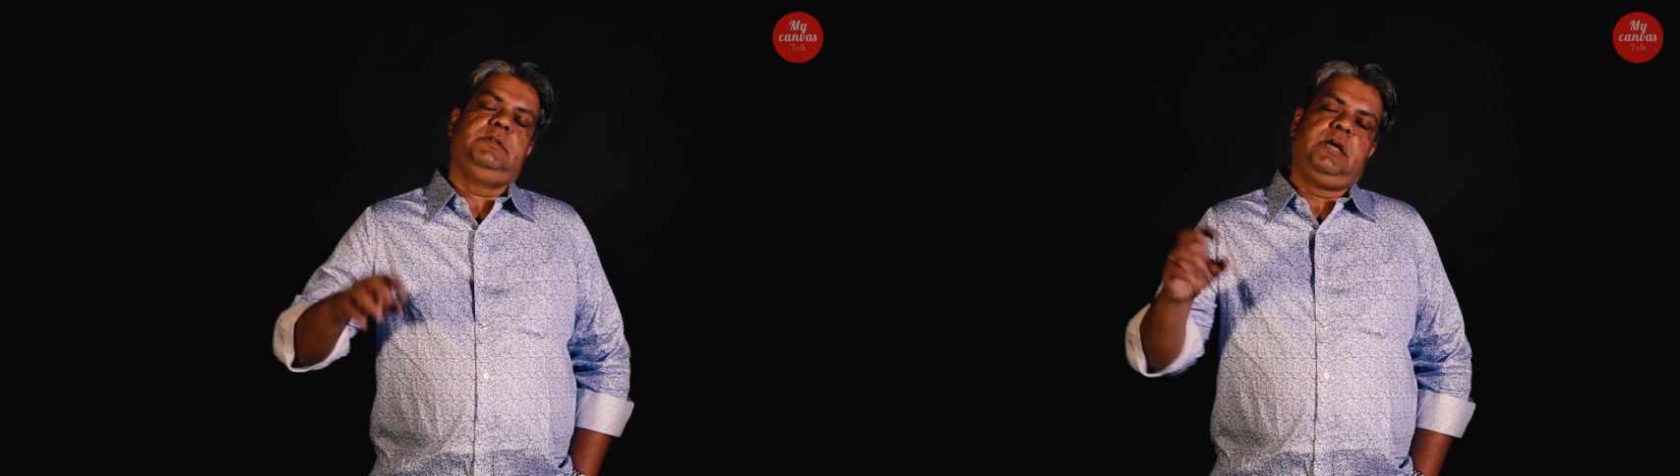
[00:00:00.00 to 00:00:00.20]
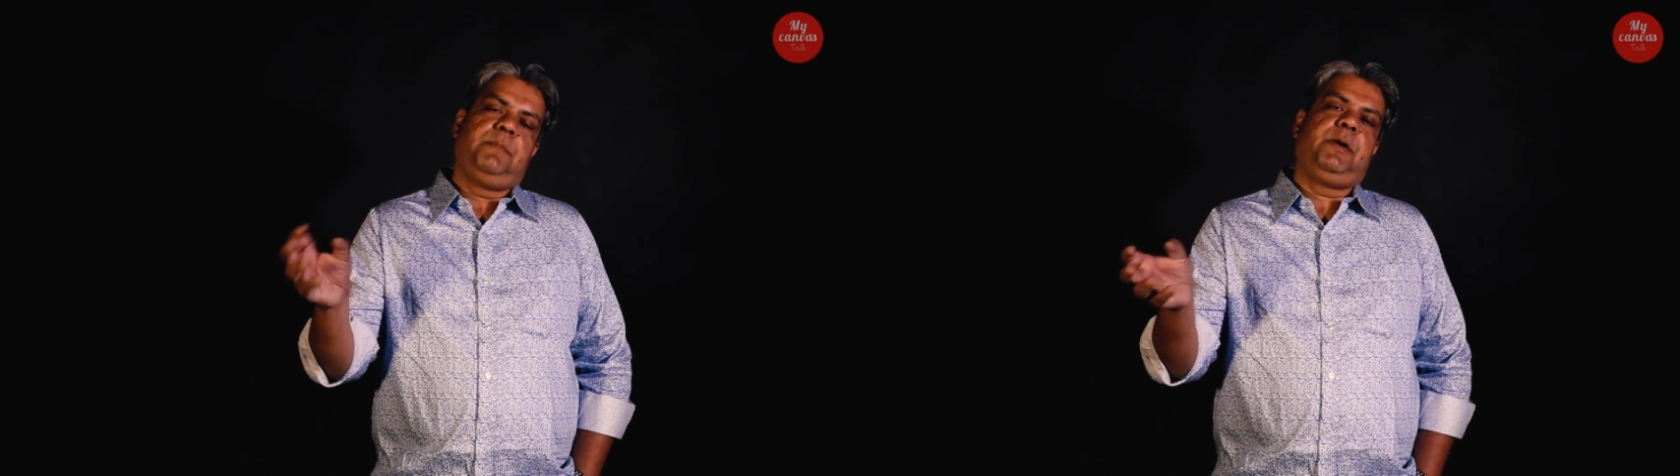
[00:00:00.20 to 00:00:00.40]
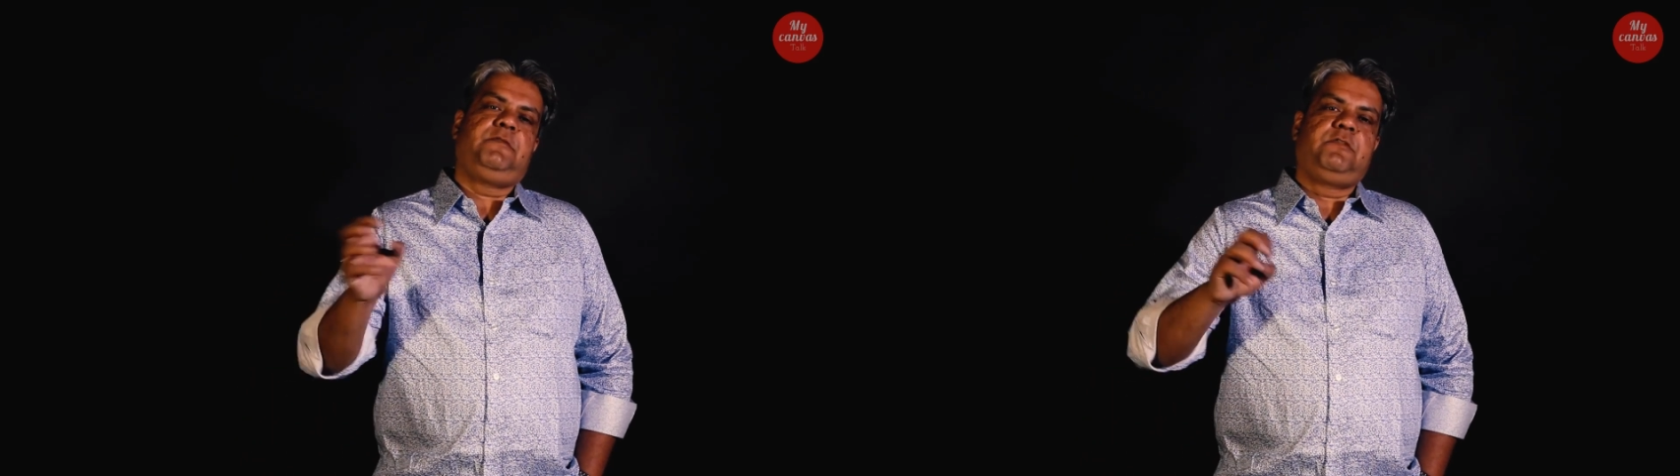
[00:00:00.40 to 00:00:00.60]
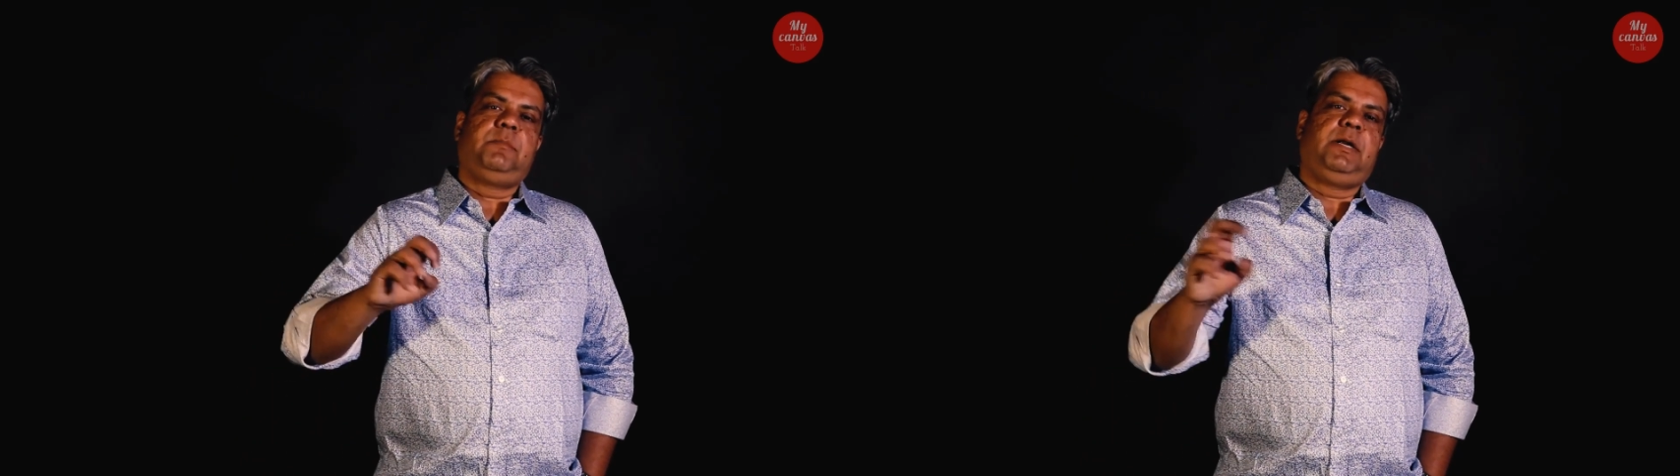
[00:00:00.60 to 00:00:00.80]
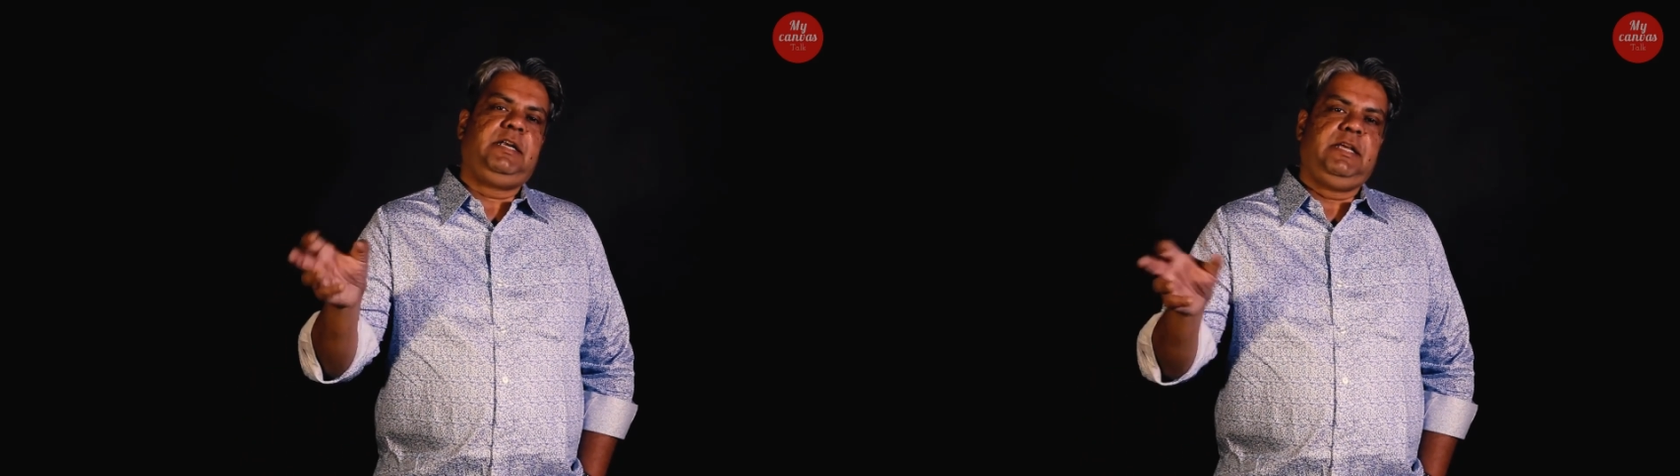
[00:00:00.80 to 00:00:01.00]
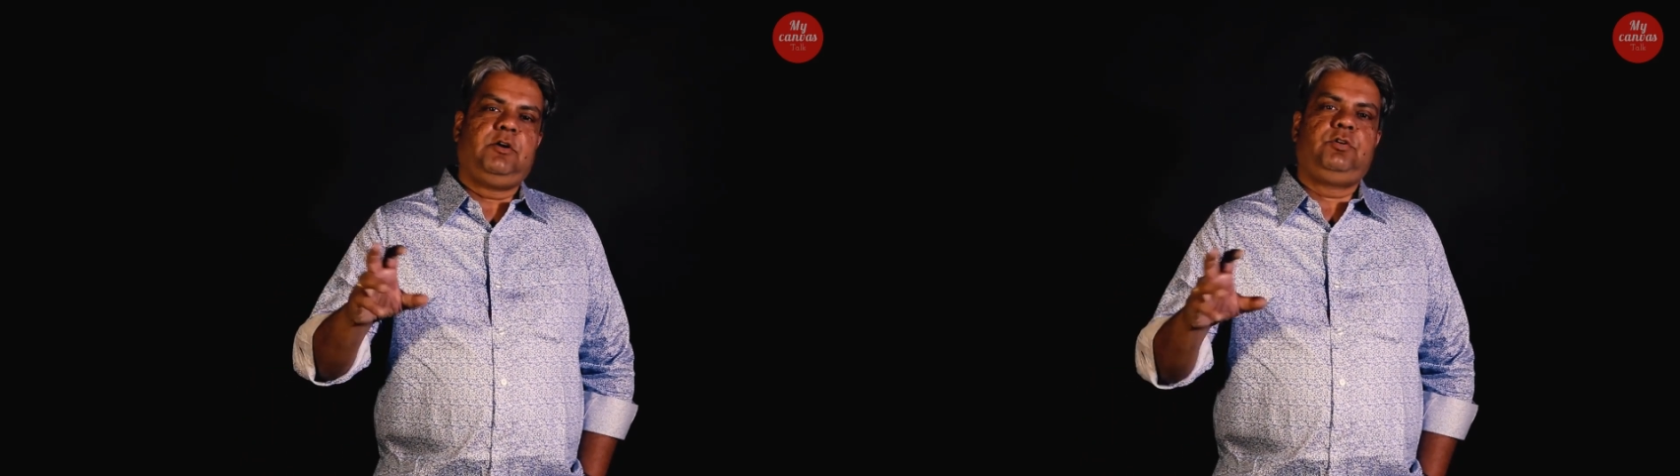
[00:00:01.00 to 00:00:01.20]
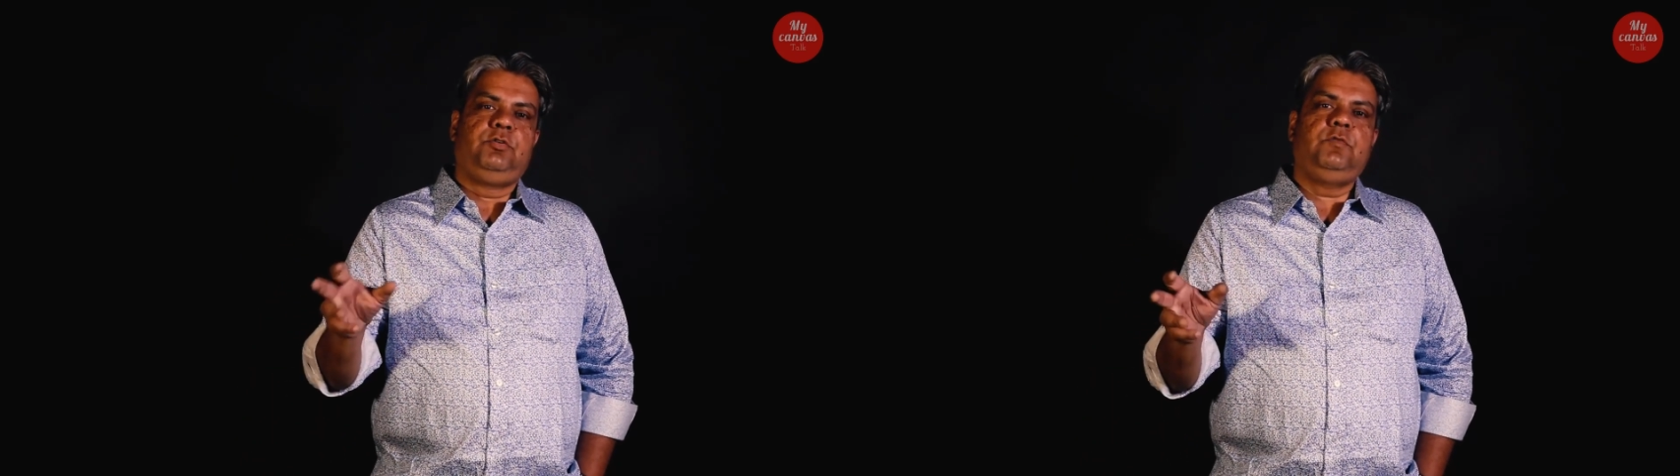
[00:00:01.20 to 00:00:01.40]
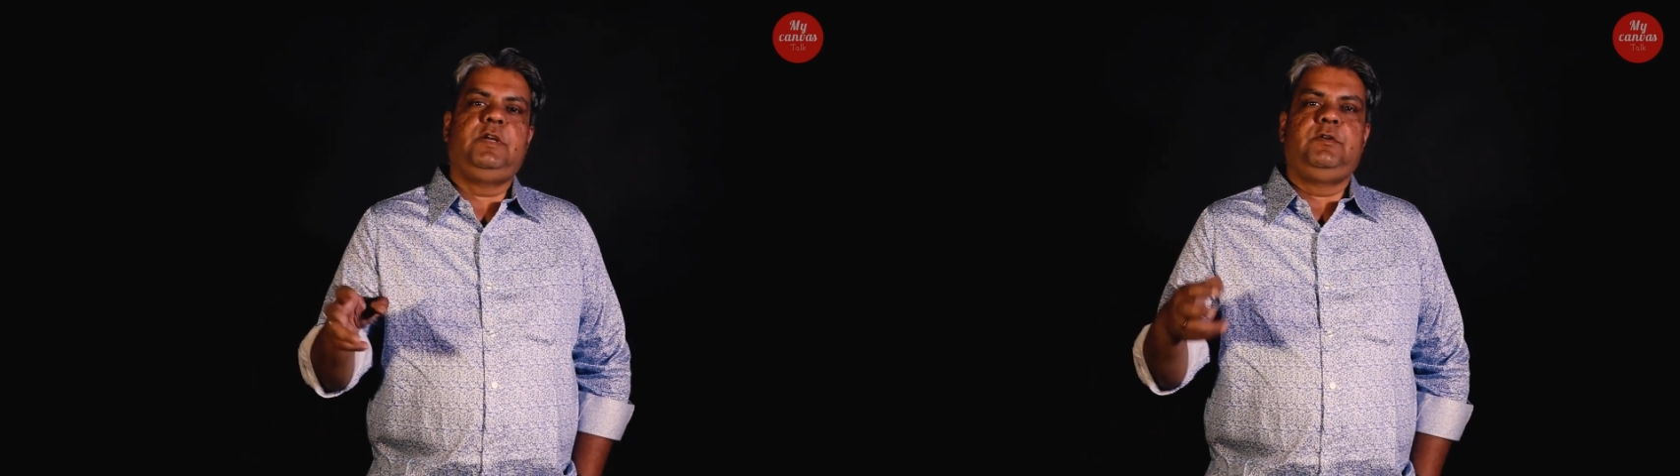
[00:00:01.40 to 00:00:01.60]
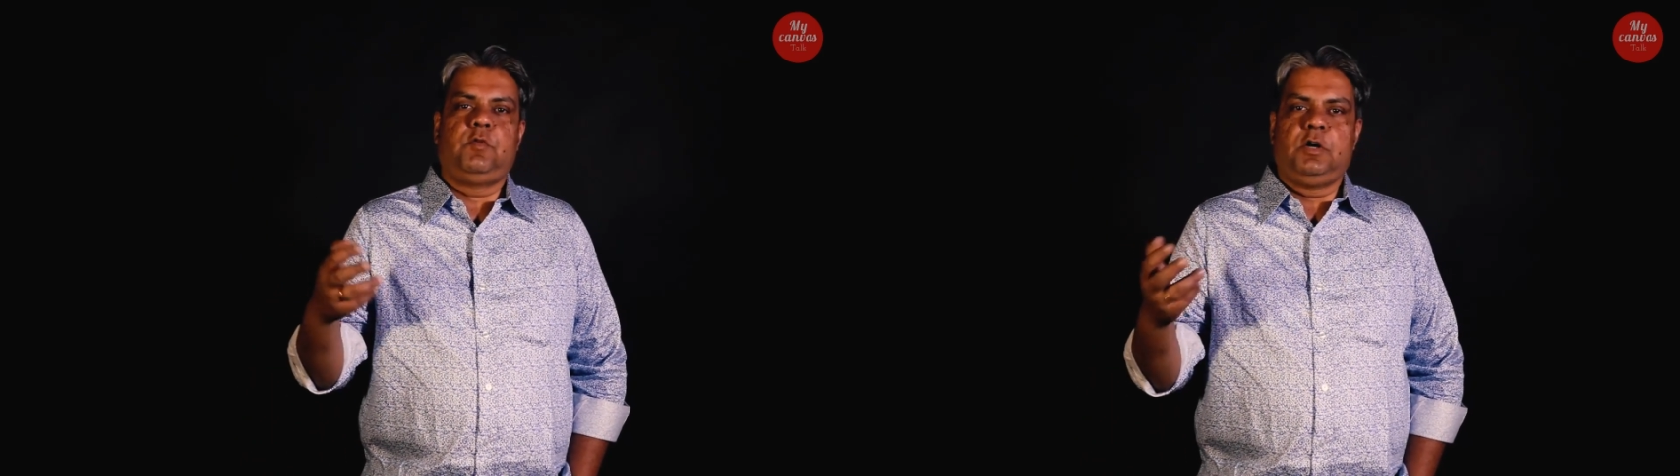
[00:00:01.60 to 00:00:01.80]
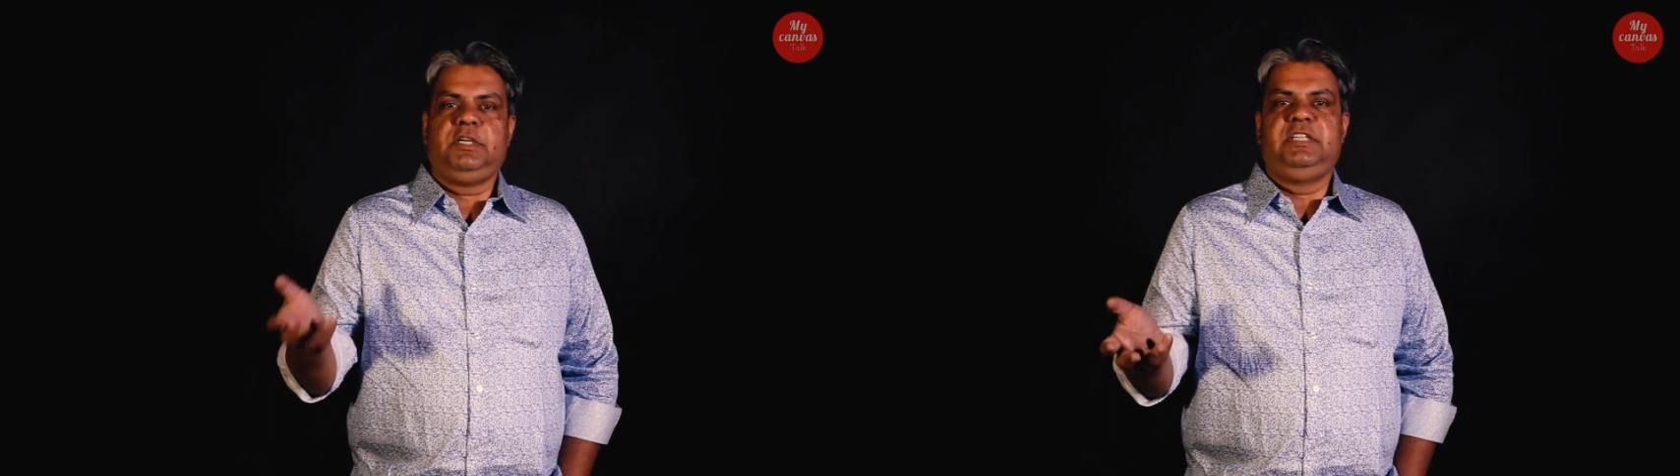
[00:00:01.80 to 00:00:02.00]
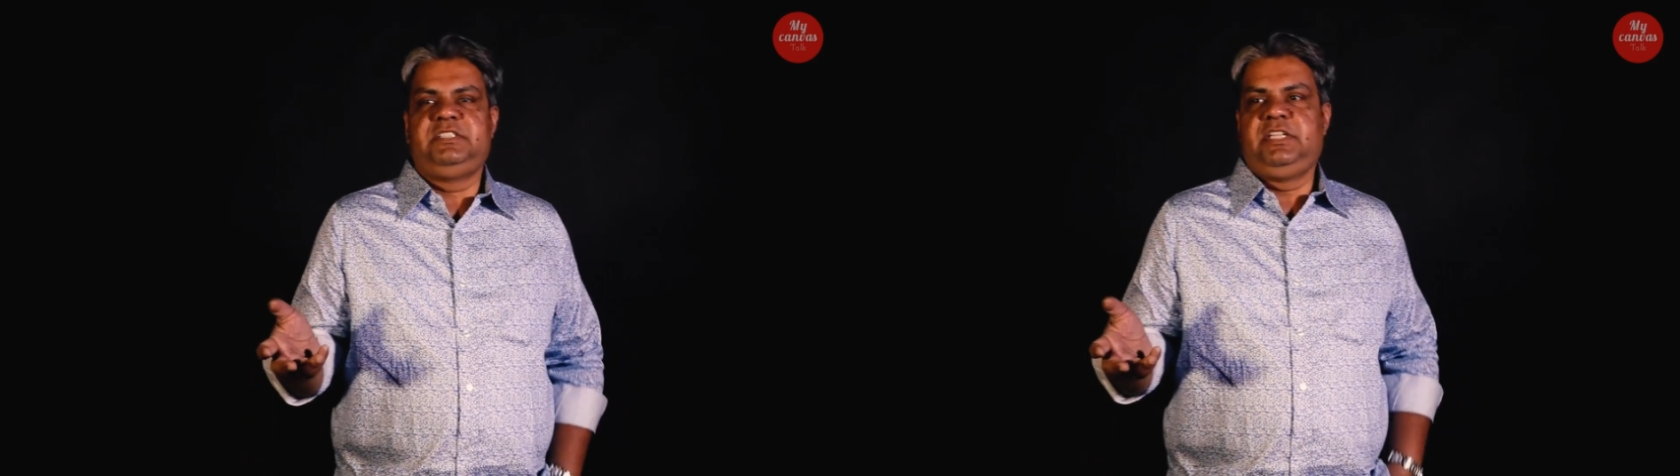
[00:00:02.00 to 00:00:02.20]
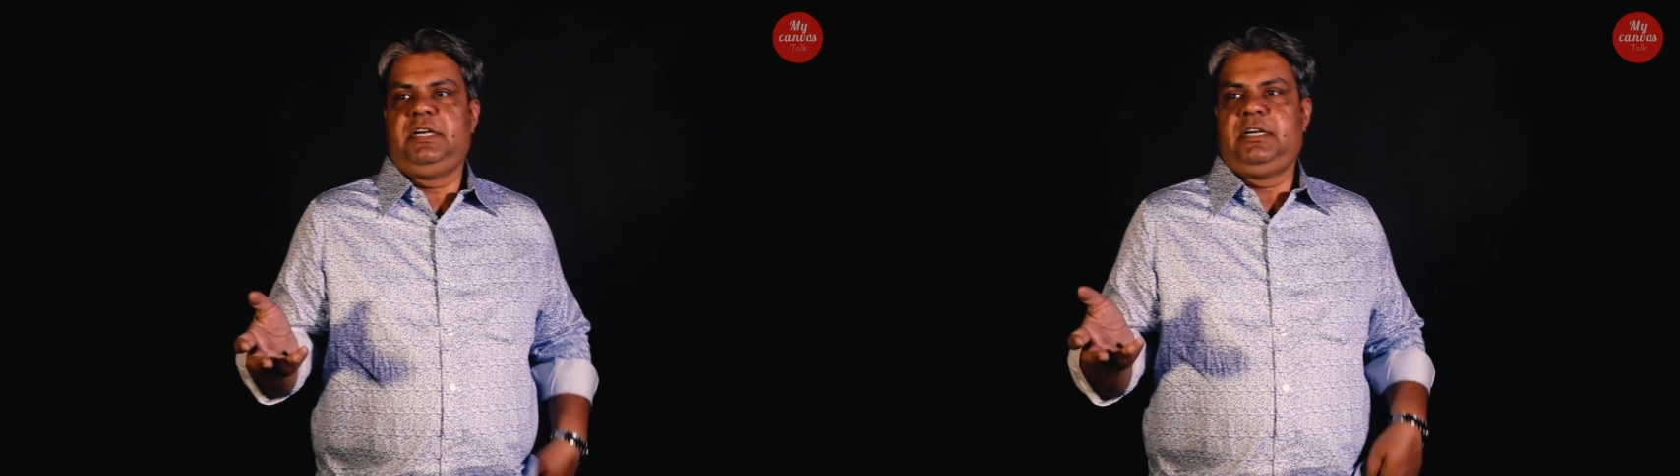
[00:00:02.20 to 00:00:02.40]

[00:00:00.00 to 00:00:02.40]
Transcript: Apart from a day or two when work is there,